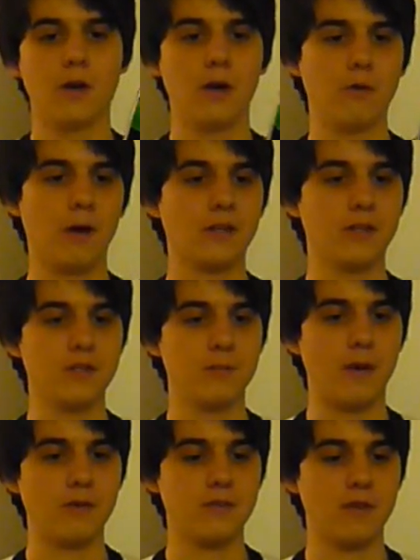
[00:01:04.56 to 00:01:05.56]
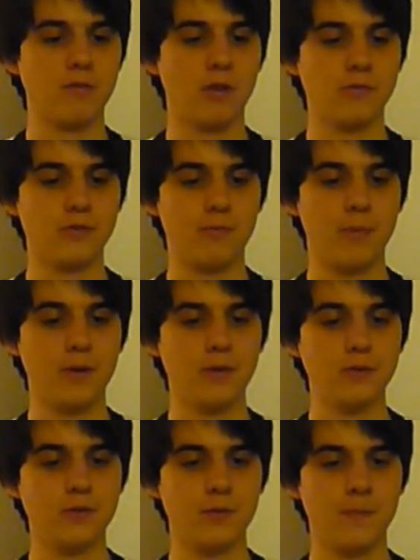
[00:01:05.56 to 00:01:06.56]
I reckon it's about 700
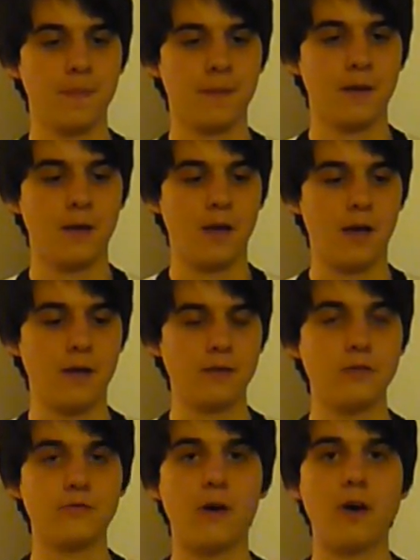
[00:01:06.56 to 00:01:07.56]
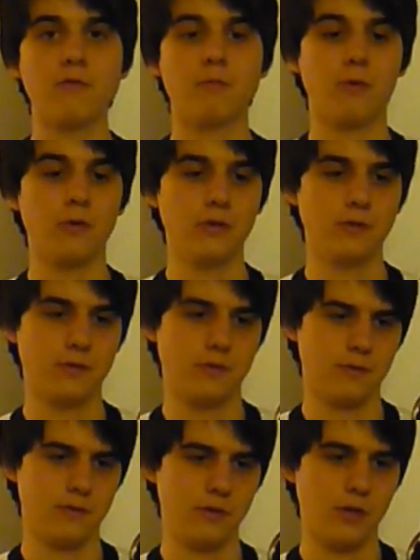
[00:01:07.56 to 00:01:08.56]
mils, and it's 5.6%
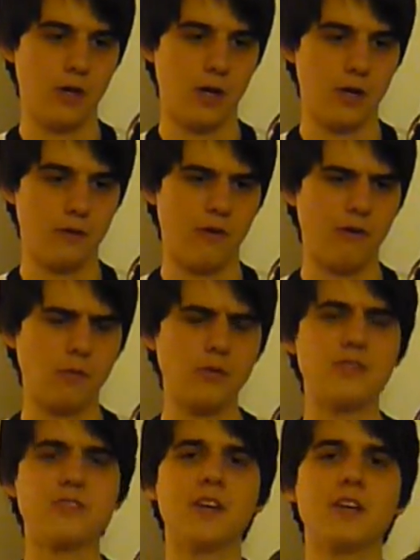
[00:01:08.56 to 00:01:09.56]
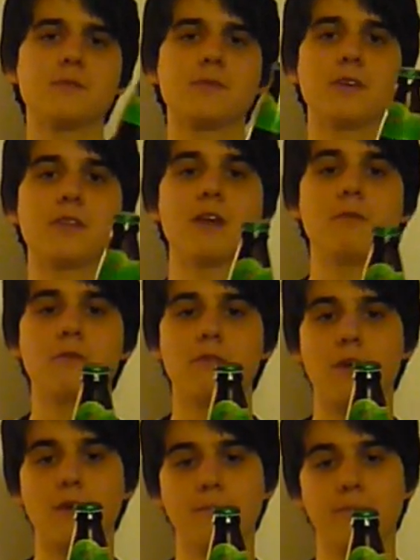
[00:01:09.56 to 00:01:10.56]

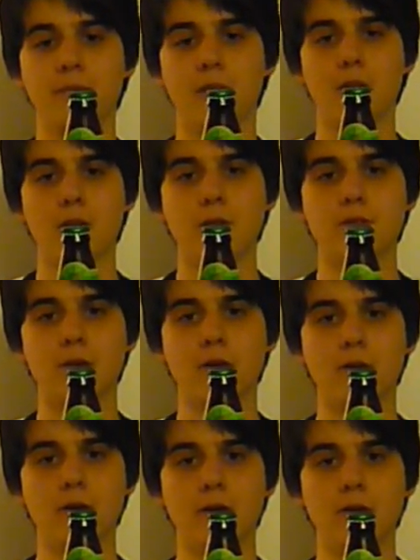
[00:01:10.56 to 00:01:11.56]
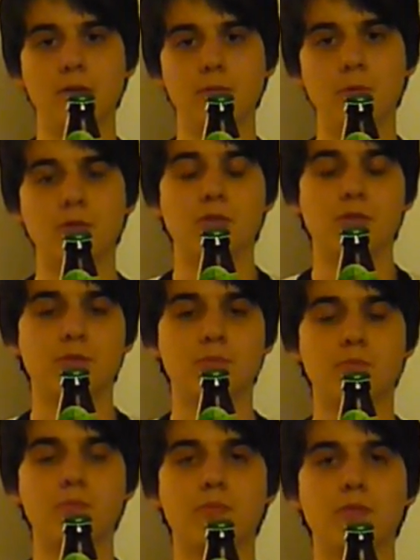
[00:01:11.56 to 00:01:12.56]
ABV, so which is
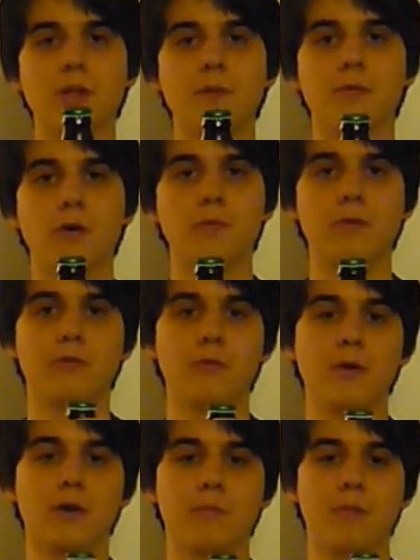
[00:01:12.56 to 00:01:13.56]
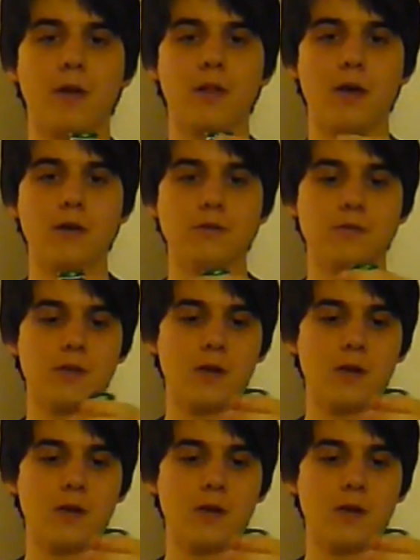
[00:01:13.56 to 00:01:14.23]
pretty appropriate for American Pale Ales.